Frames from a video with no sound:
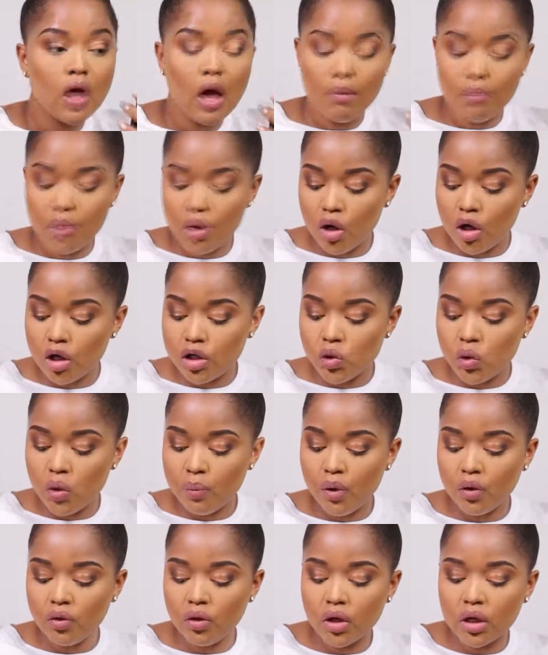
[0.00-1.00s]
And because we
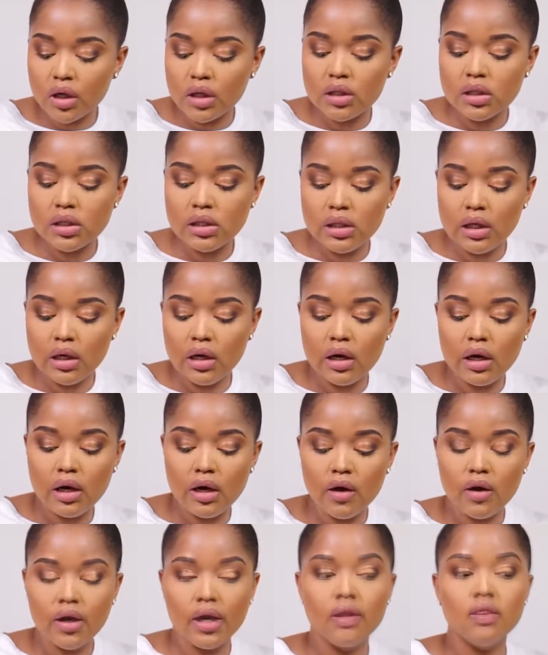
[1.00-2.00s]
put the
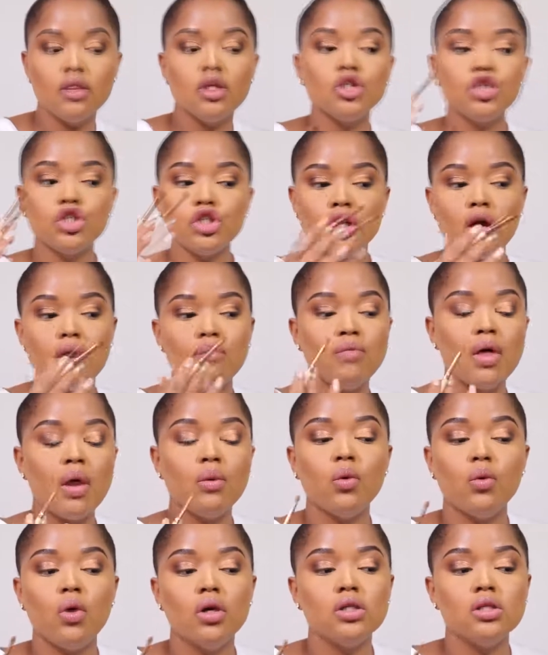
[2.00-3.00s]
concealer in the shape that
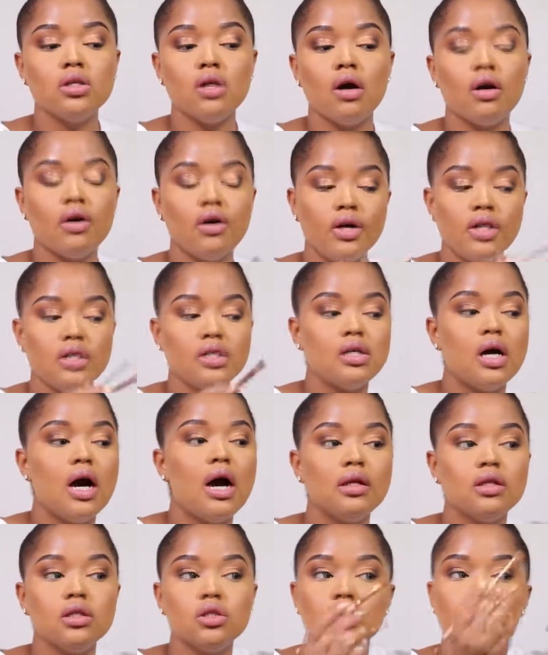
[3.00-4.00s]
we wanted our creased
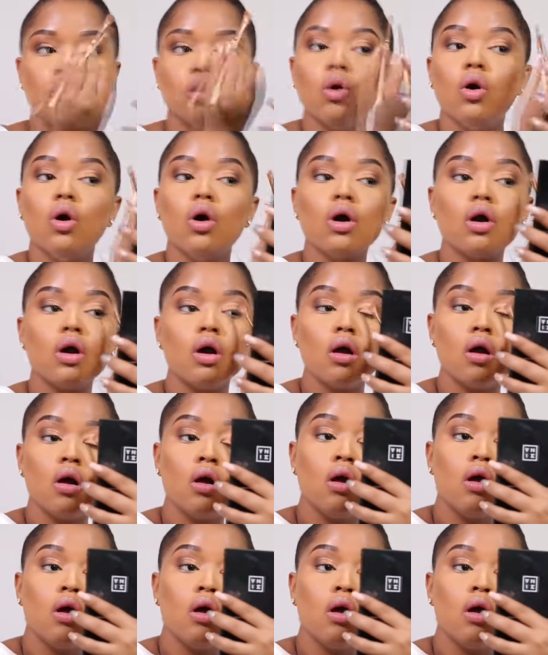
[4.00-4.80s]
eye to look,